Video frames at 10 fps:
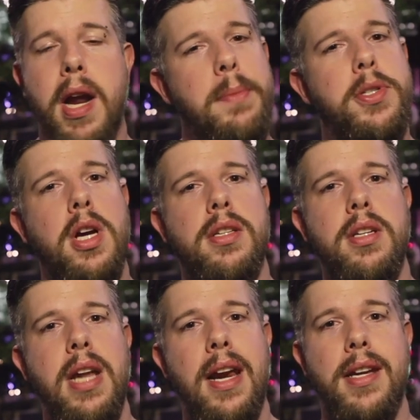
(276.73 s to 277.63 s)
my name's
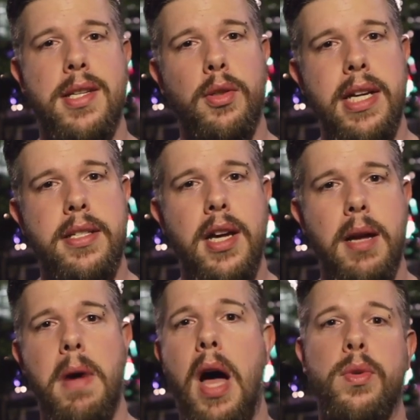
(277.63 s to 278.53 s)
Justin, and until next
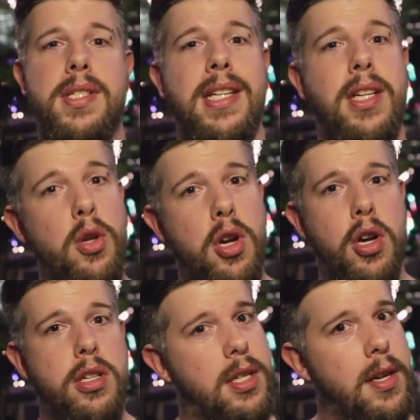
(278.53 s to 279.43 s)
time, I will see you
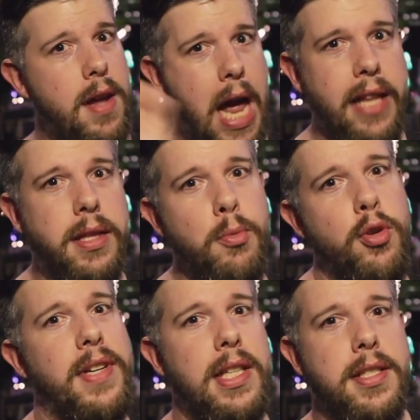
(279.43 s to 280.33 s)
nerds at the
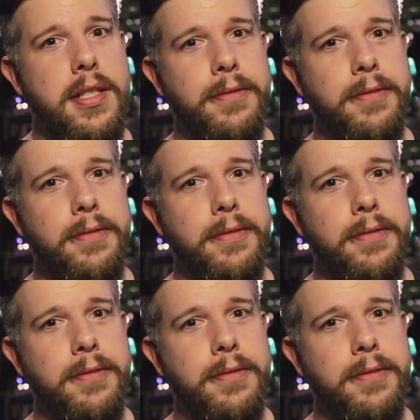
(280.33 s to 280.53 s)
movies.